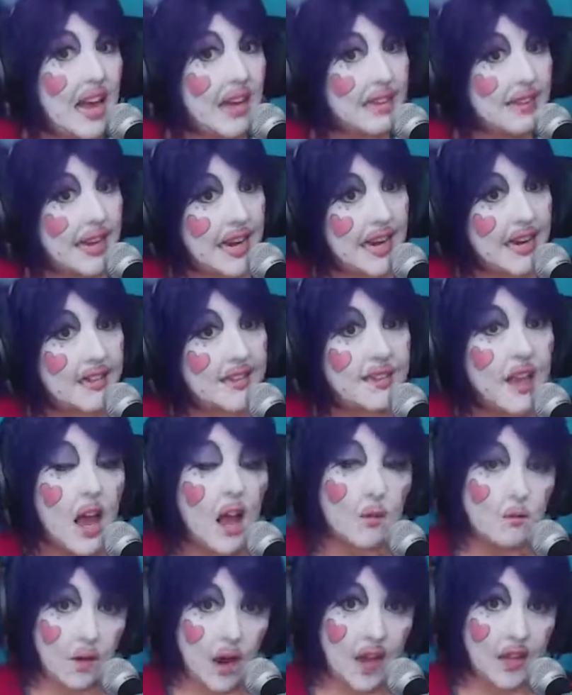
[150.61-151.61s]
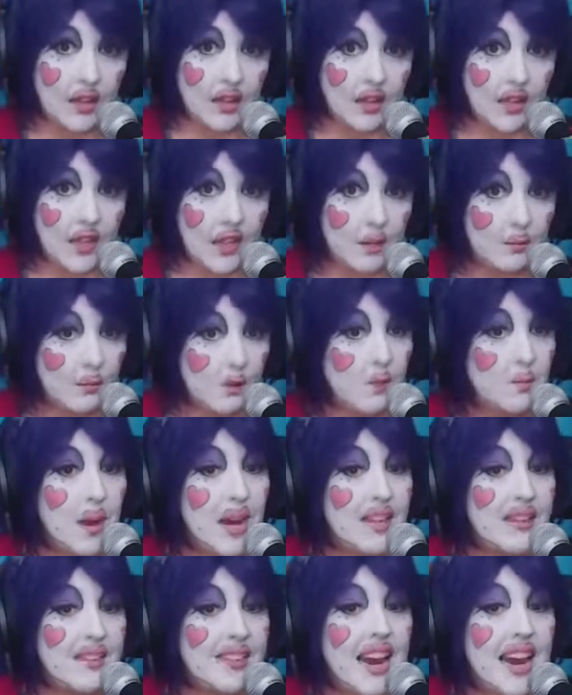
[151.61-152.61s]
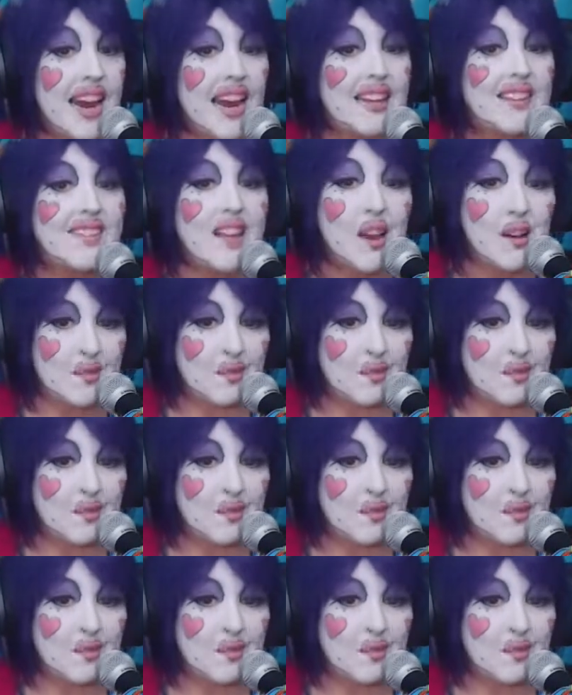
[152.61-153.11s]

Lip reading: Dance, friendly robots dance.